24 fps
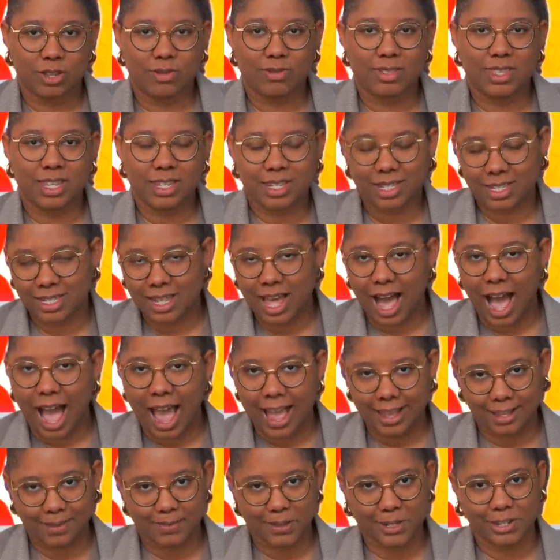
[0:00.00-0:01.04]
So this is the
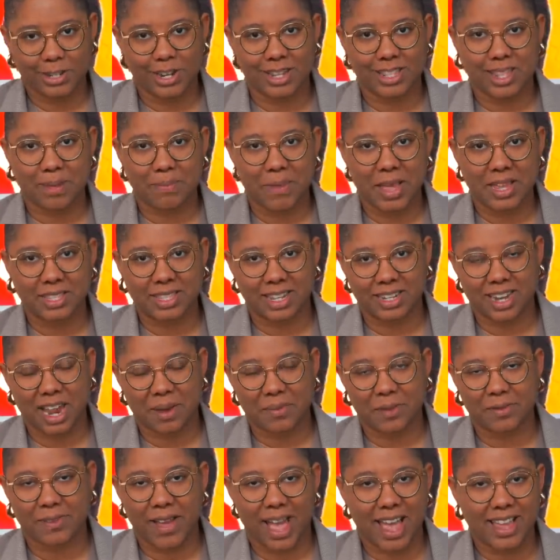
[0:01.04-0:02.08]
ice machine that makes that
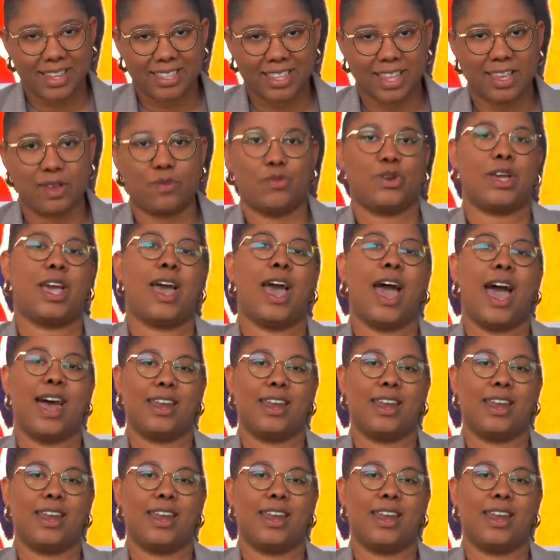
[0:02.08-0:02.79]
type of ice that you would get